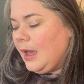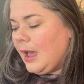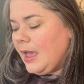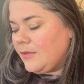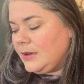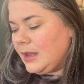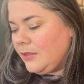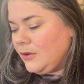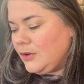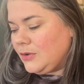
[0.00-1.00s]
have
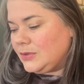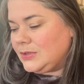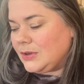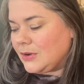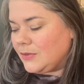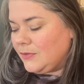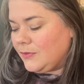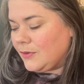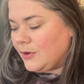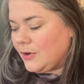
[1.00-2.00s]
another new start
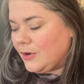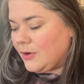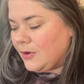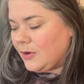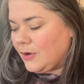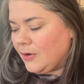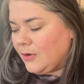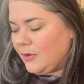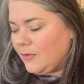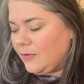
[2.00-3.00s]

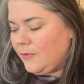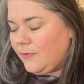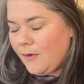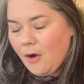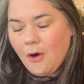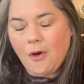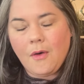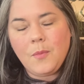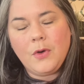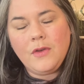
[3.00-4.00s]
for
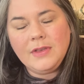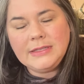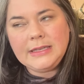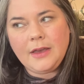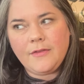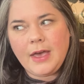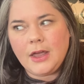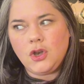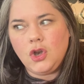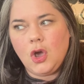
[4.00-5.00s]
fall. Previously, I've
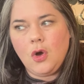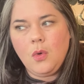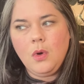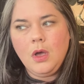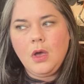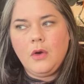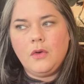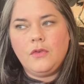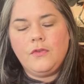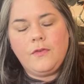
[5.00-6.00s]
had no
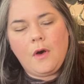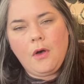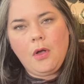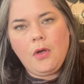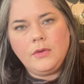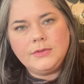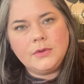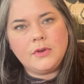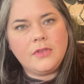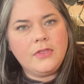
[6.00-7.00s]
fall
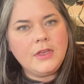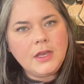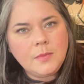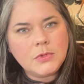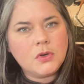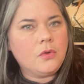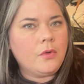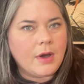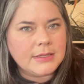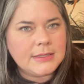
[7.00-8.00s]
sort of themed
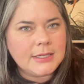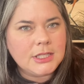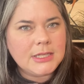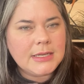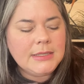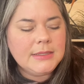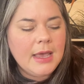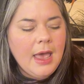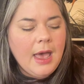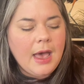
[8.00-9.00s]
cross stitches.
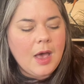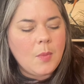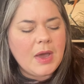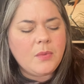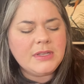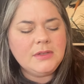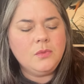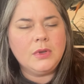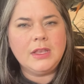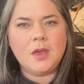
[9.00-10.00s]
I wasn't
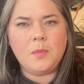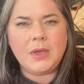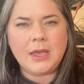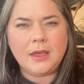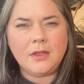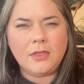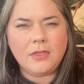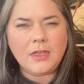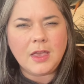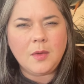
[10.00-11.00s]
really a big
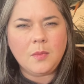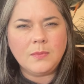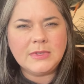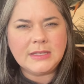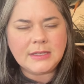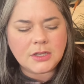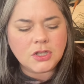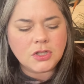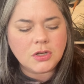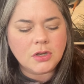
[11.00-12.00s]
theme
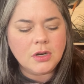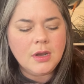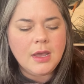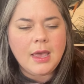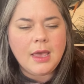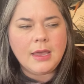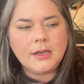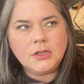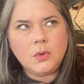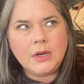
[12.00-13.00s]
stitcher.
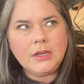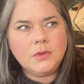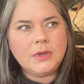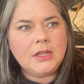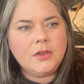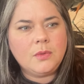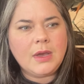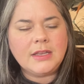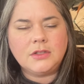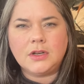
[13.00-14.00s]
In
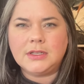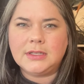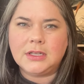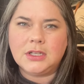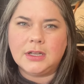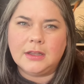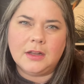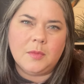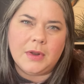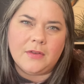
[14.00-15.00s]
2023, I started stitching a
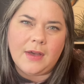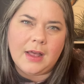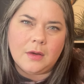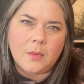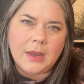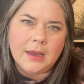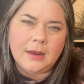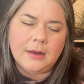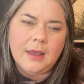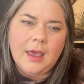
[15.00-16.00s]
little bit of
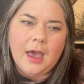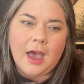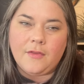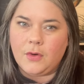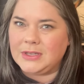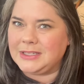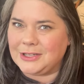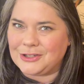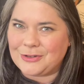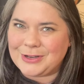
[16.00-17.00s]
Halloween. I've always
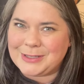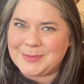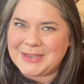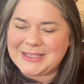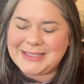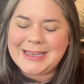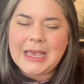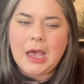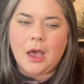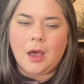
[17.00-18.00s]
stitched Christmas,
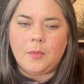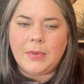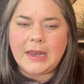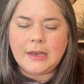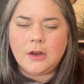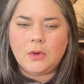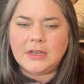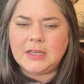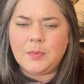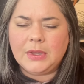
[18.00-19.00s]
but I
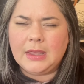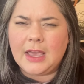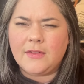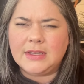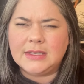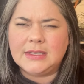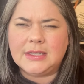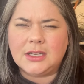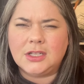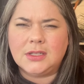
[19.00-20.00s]
typically haven't
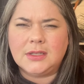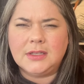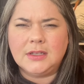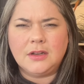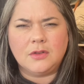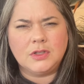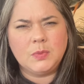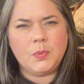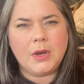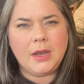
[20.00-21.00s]
stitched,
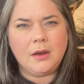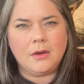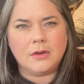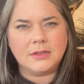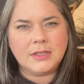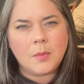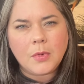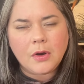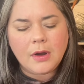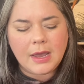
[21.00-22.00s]
spring or
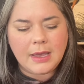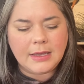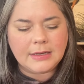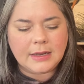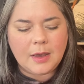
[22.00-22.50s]
summer, and